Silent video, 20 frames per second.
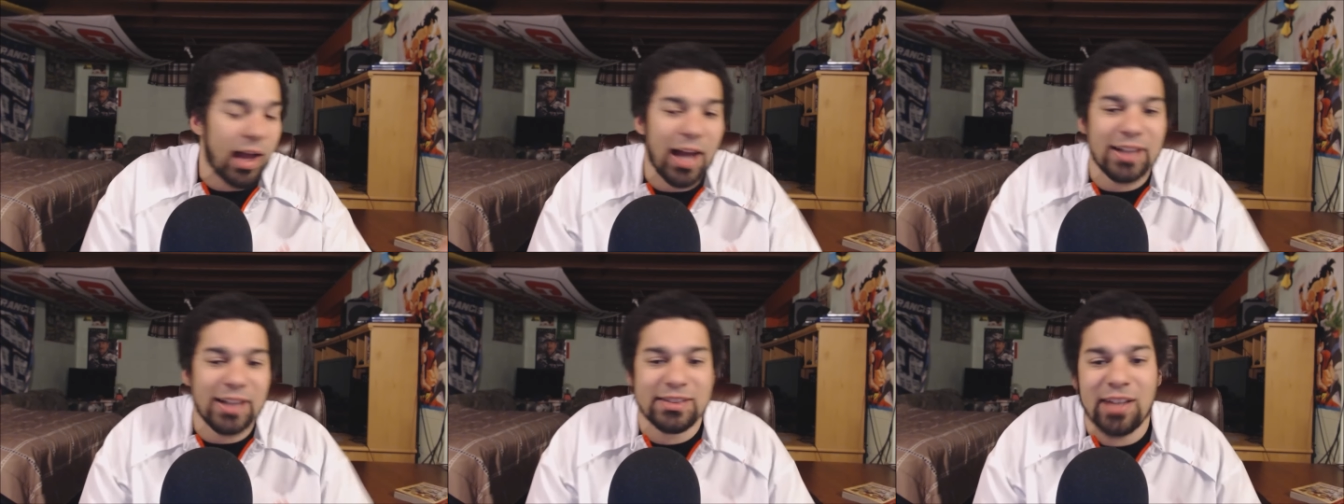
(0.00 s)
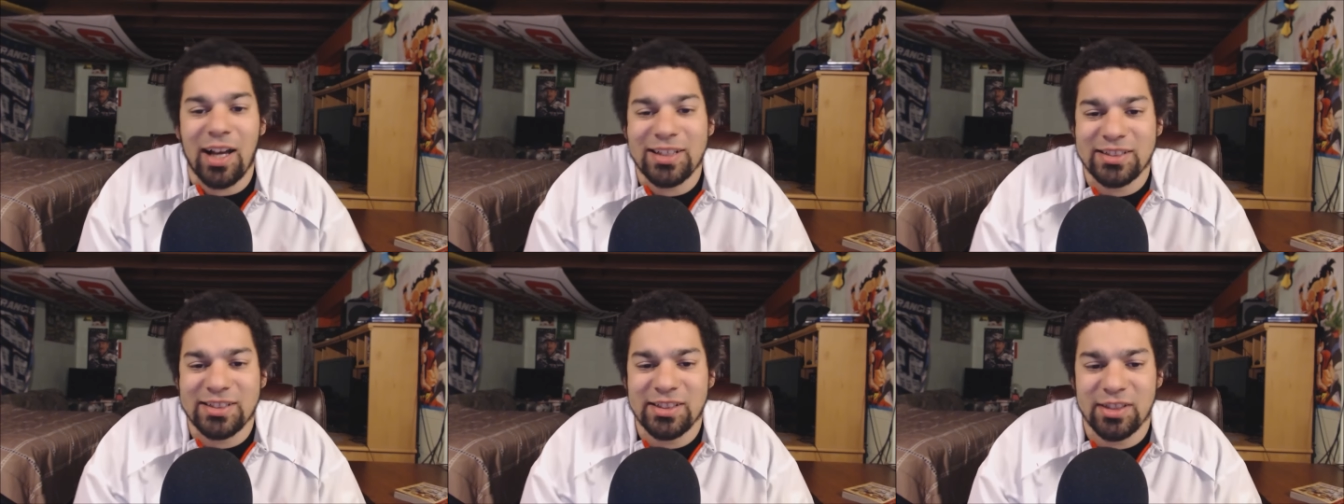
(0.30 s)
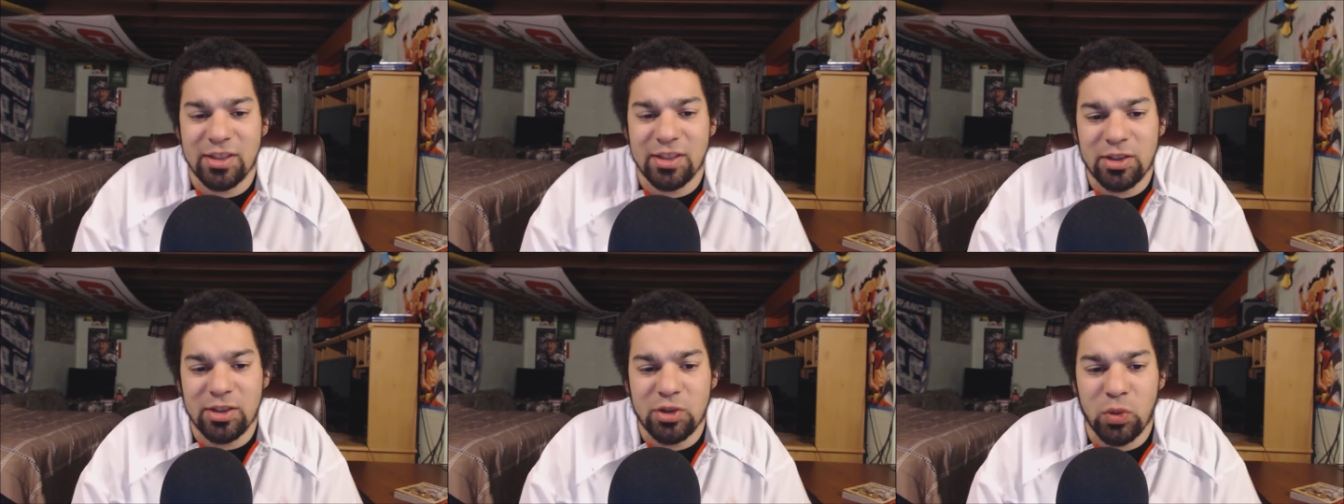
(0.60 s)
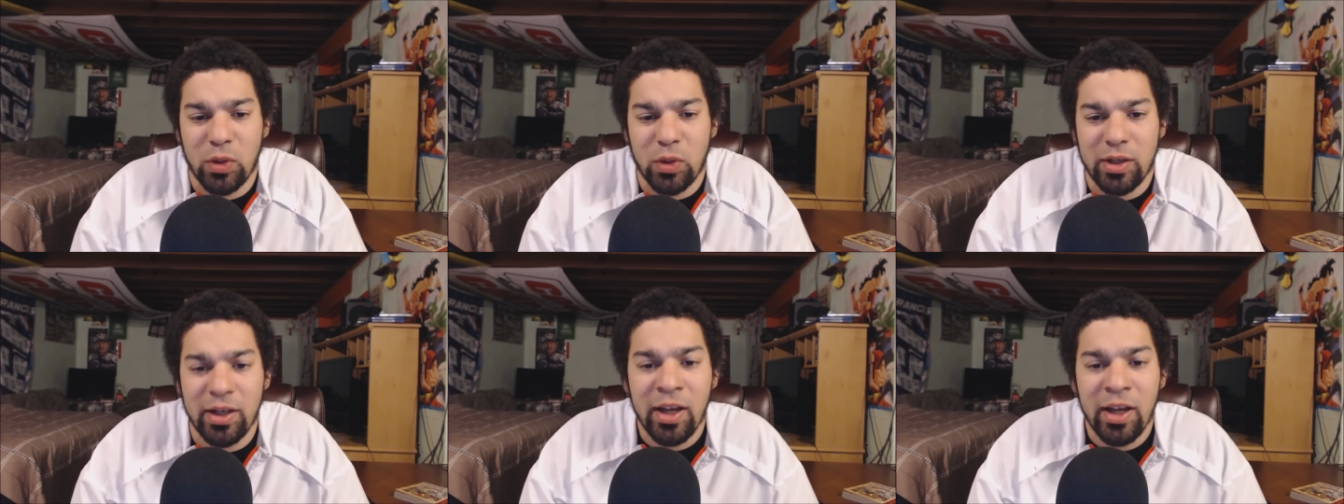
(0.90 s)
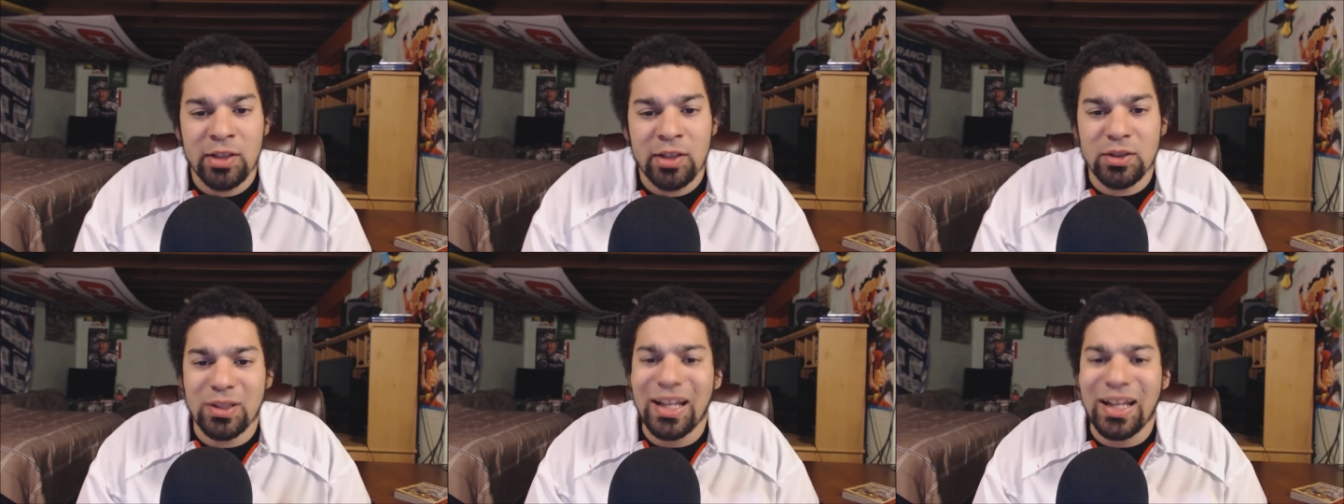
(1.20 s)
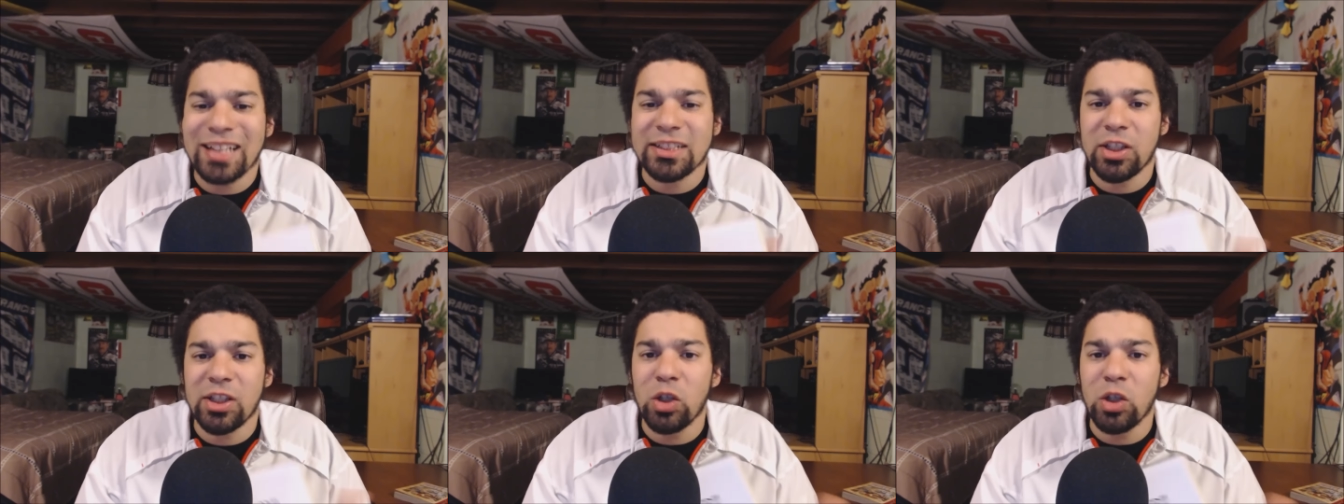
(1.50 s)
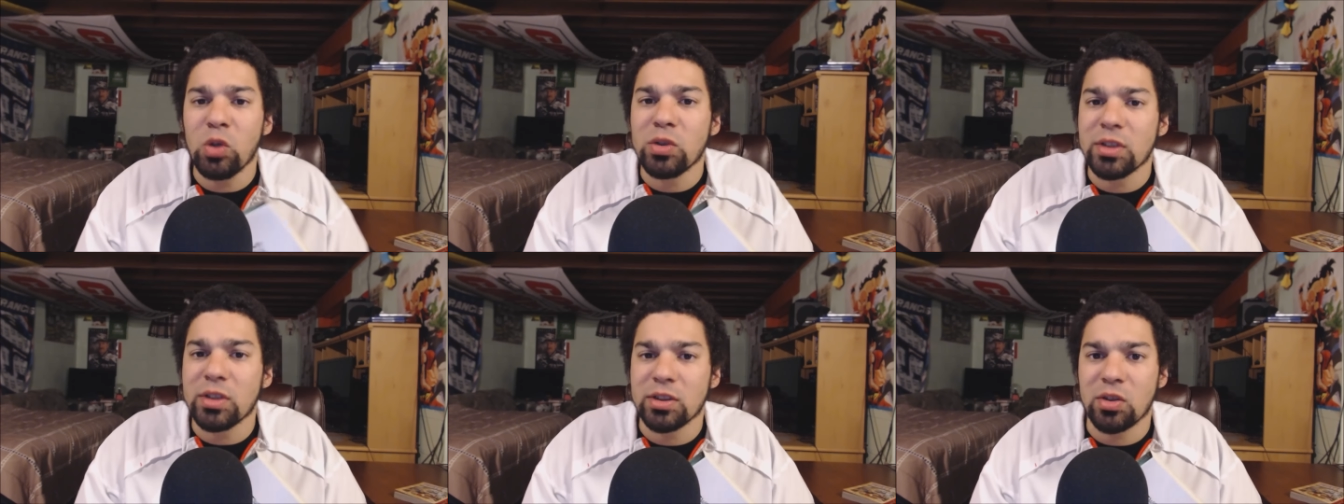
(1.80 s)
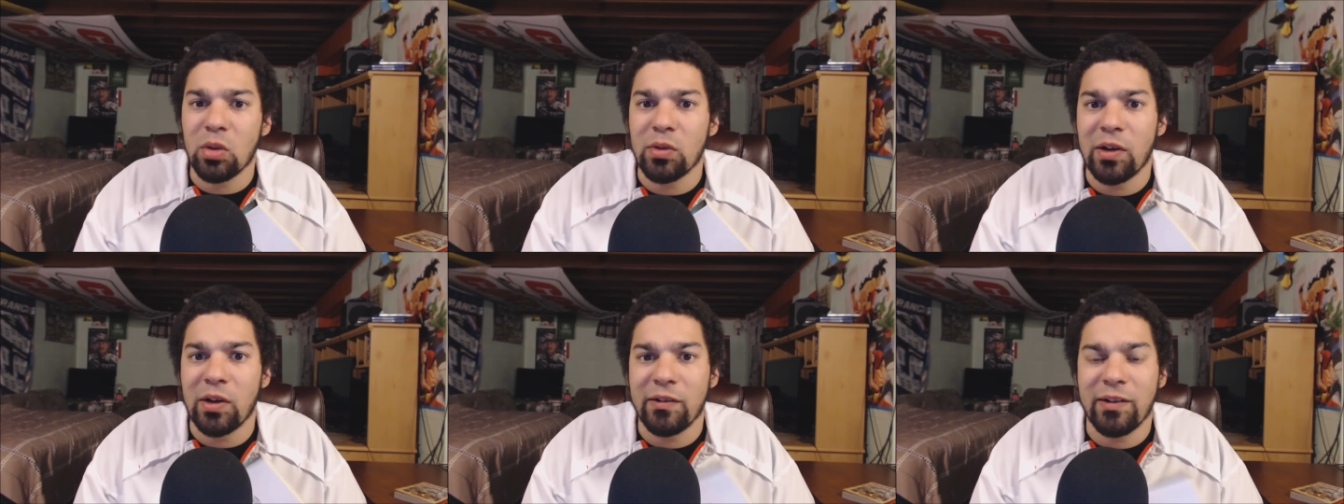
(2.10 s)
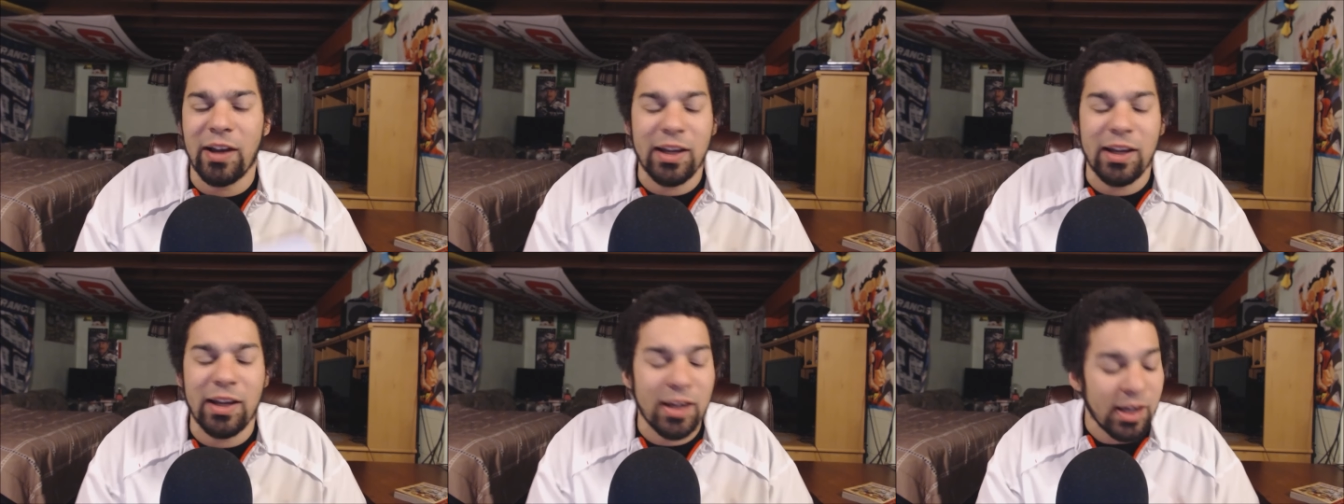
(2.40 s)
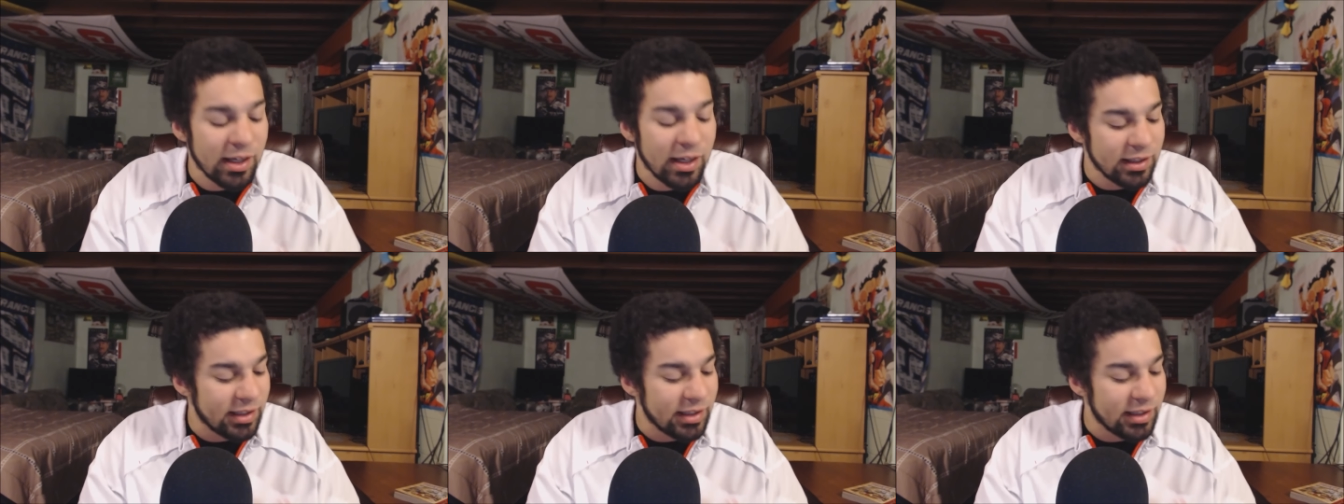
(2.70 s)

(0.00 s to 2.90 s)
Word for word: asked Asuna to join. So that's huge in its own right, right?